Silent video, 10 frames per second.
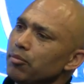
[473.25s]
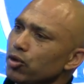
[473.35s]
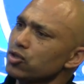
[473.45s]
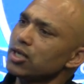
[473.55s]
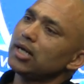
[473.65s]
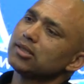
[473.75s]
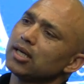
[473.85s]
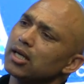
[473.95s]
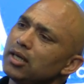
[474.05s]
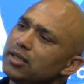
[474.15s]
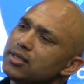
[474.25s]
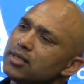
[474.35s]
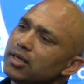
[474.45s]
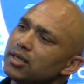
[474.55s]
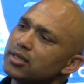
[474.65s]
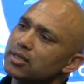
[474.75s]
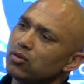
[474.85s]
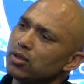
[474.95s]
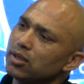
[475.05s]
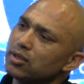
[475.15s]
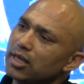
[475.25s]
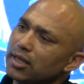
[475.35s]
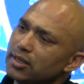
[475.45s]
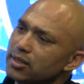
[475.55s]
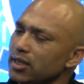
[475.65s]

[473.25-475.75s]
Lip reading: but also out in Ceres and all of those others.